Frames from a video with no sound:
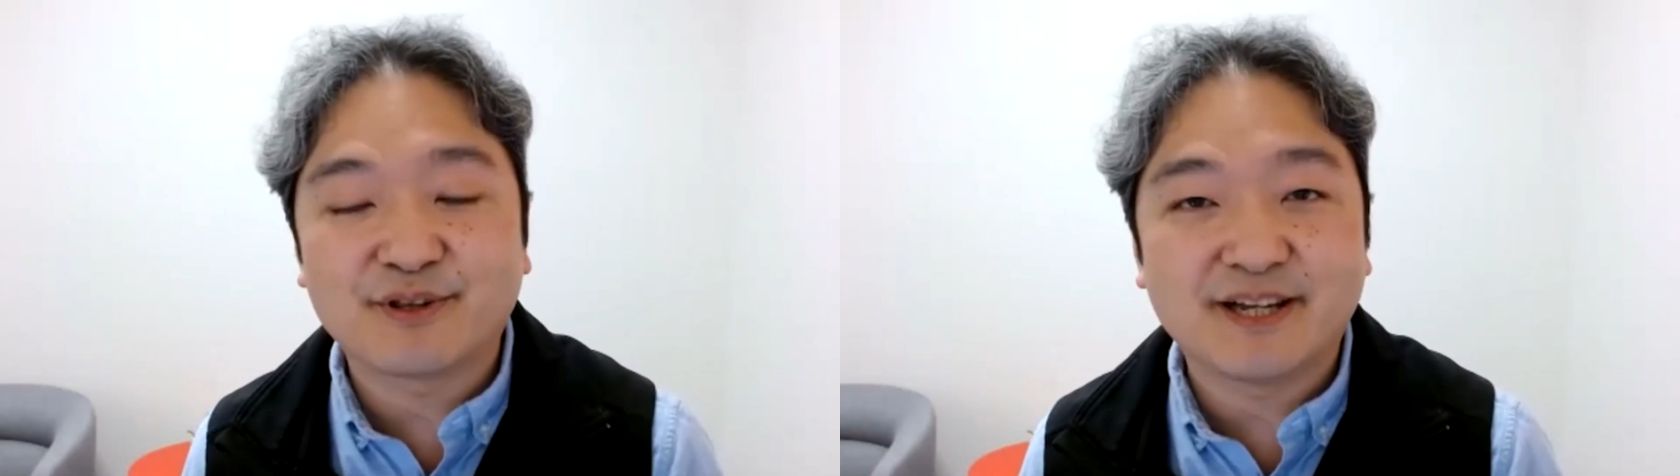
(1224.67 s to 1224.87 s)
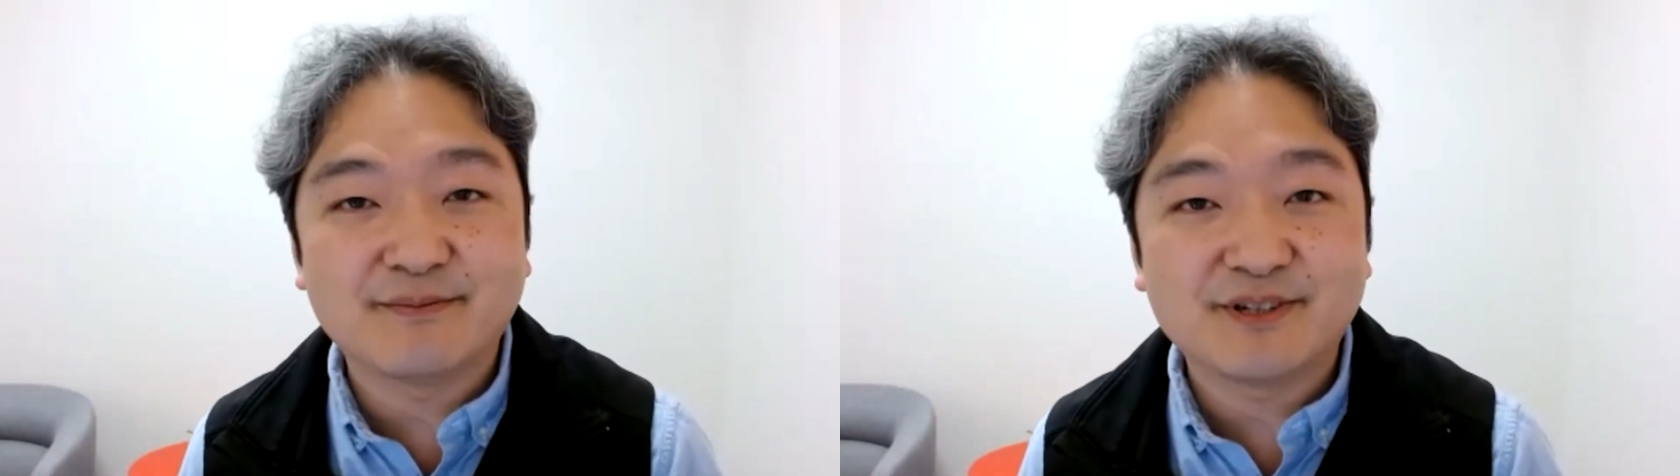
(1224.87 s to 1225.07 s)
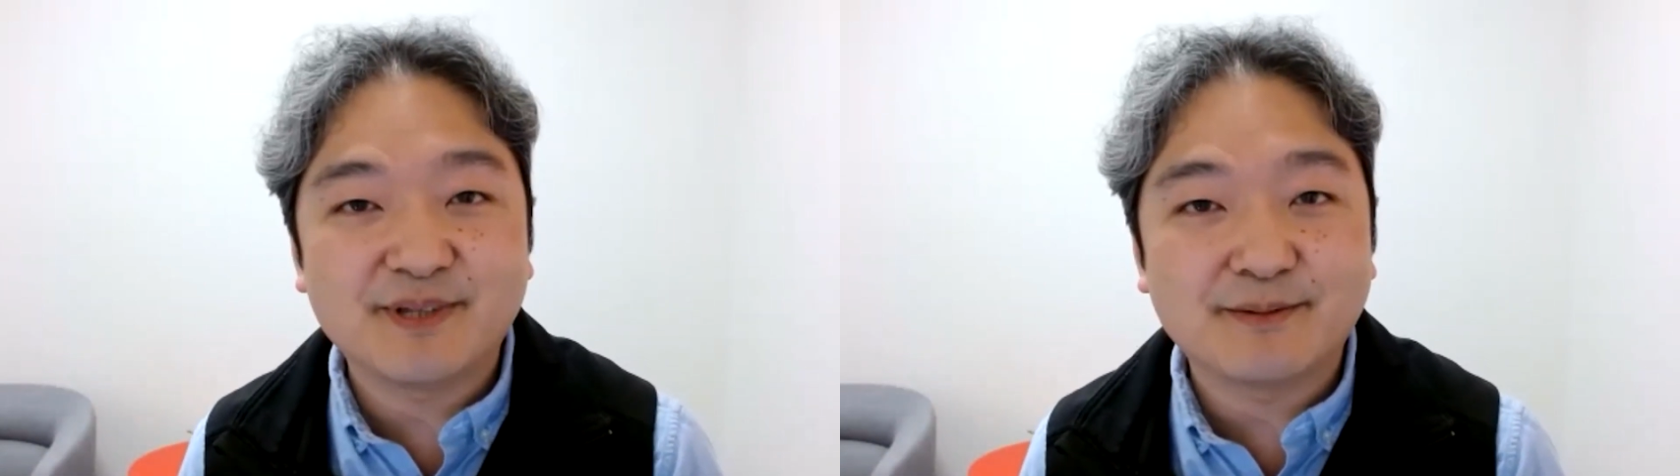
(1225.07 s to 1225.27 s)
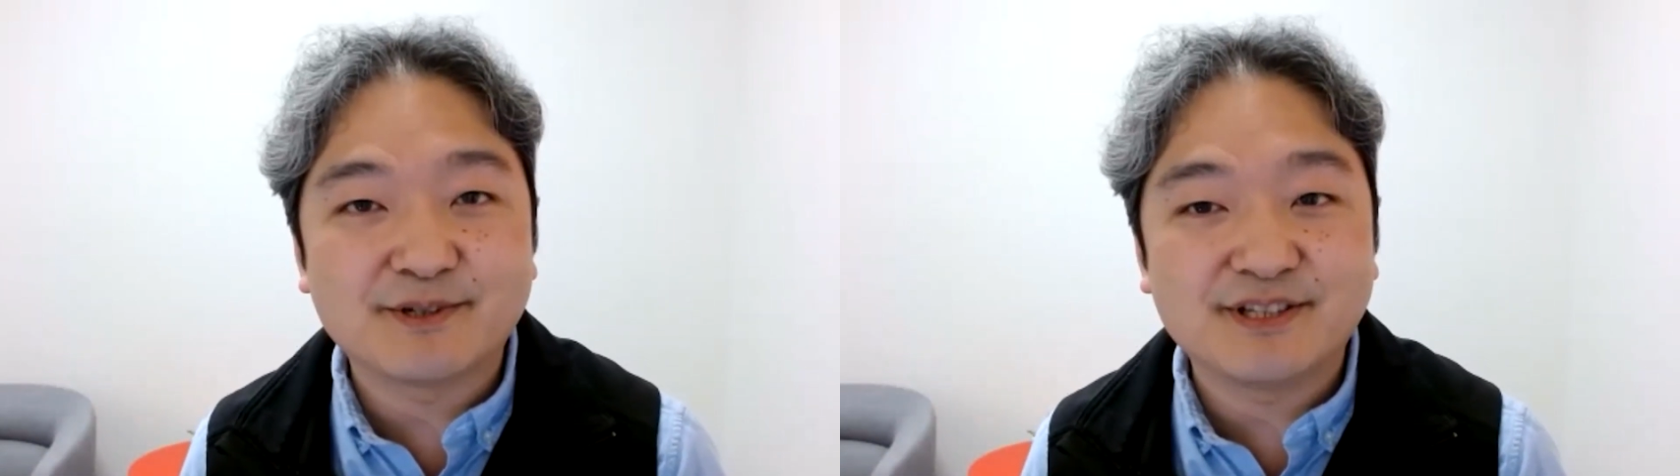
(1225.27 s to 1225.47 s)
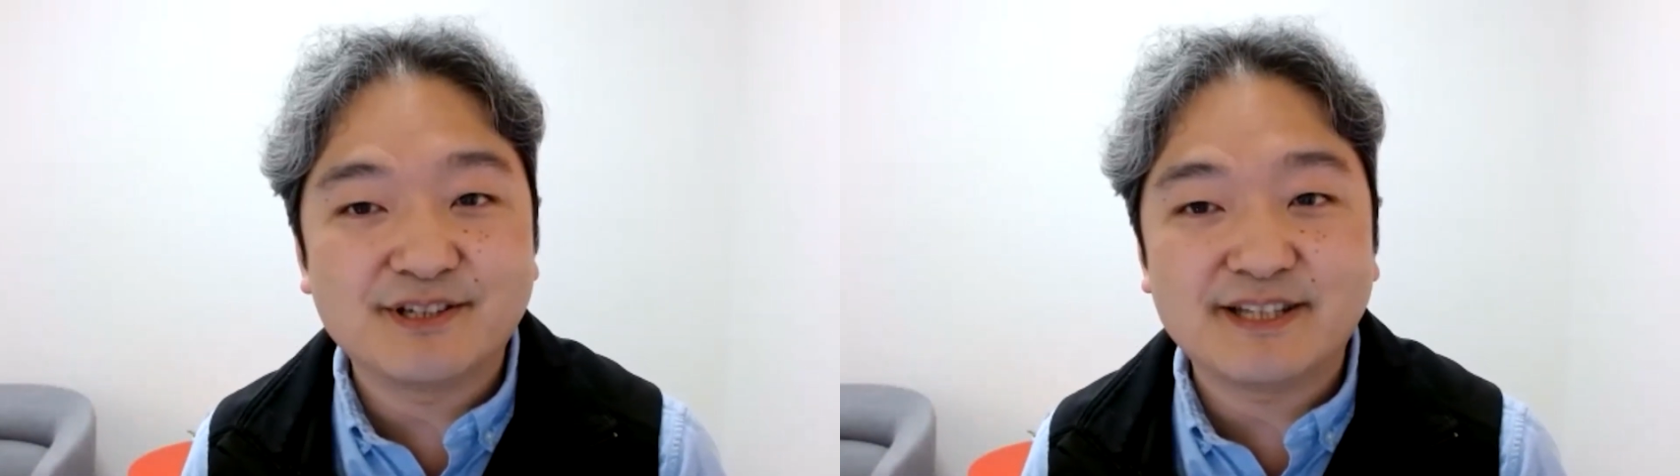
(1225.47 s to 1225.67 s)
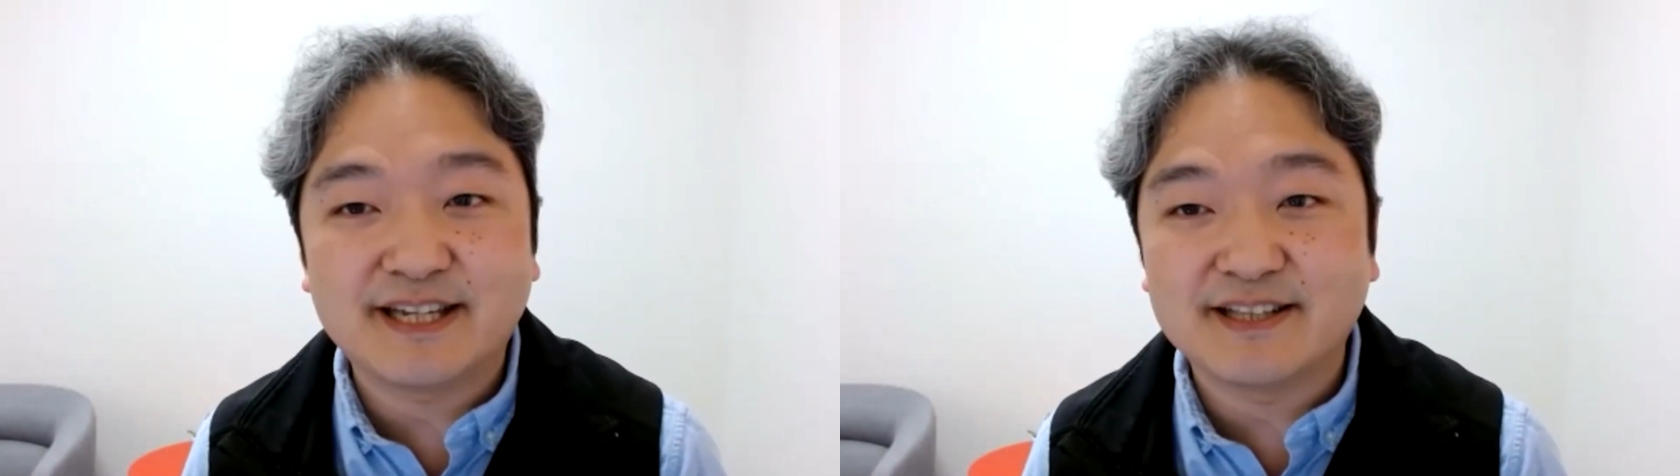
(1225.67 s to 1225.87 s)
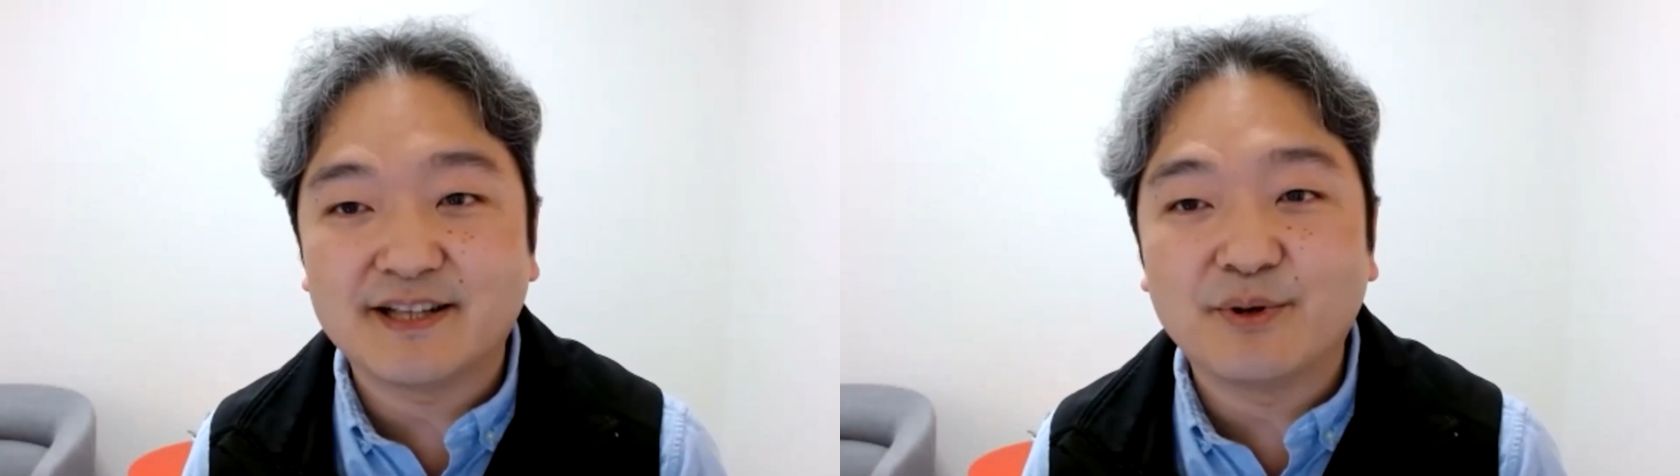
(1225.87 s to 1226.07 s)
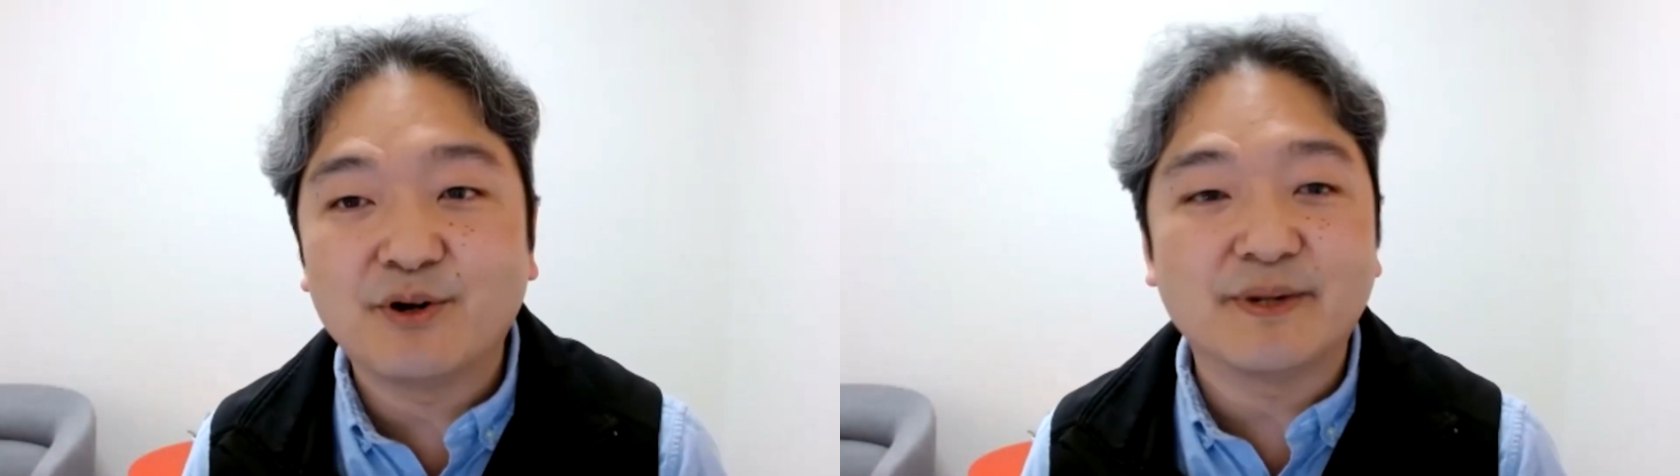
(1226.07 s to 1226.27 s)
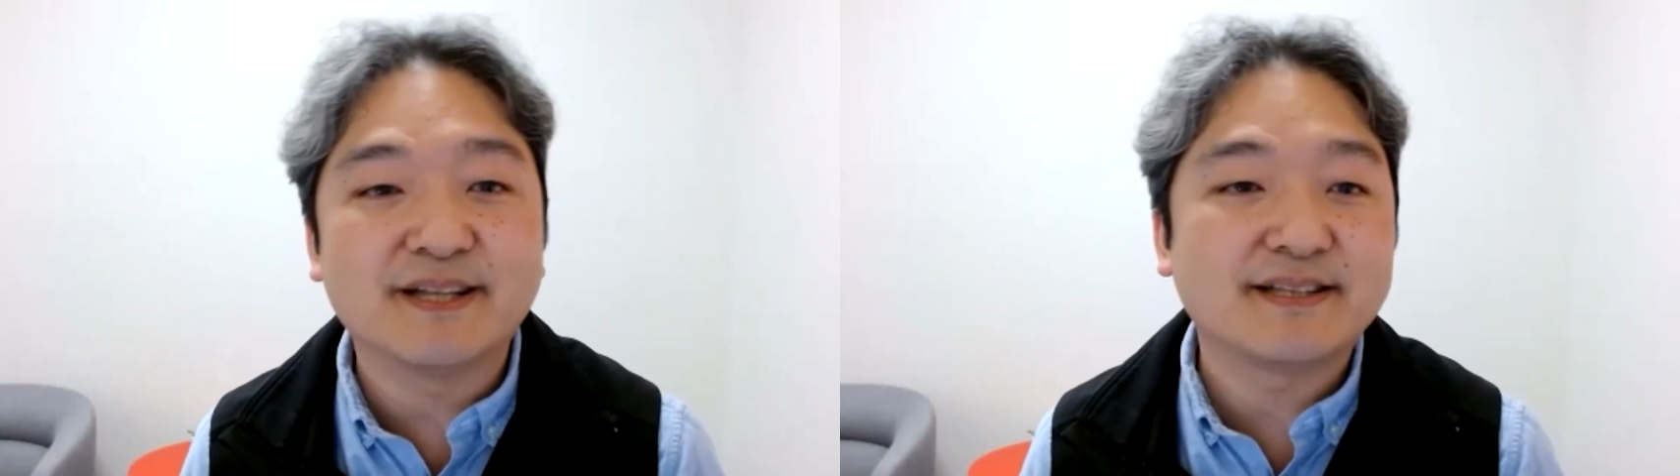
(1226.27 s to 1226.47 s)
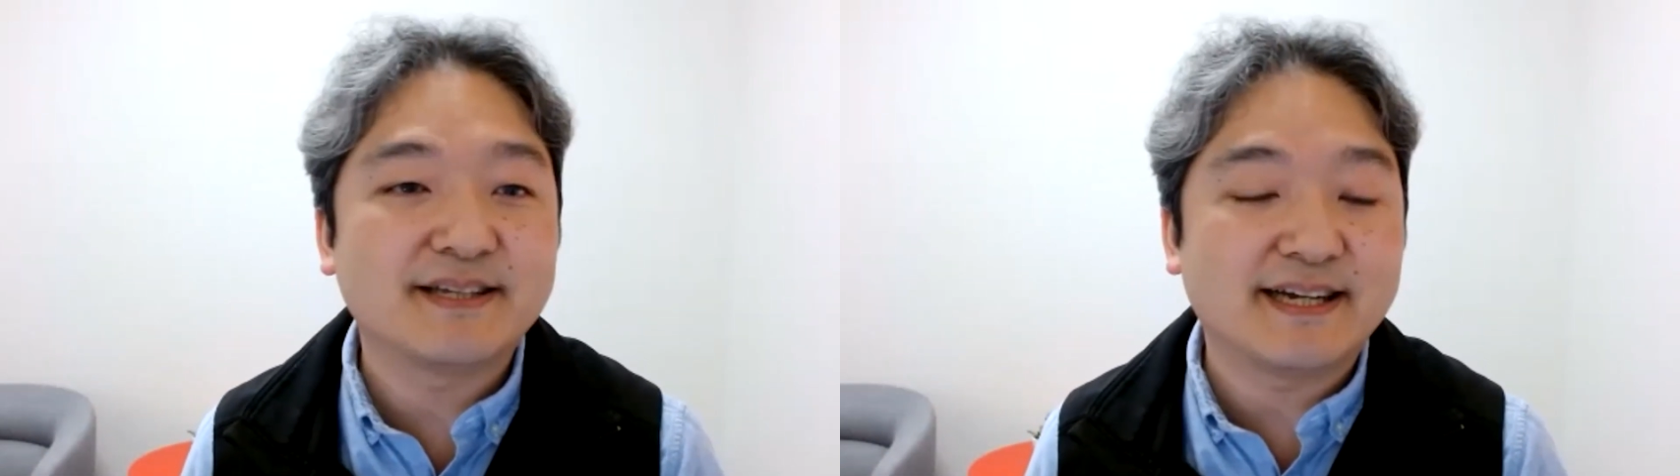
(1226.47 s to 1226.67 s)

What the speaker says: them to be able to do that in the moment?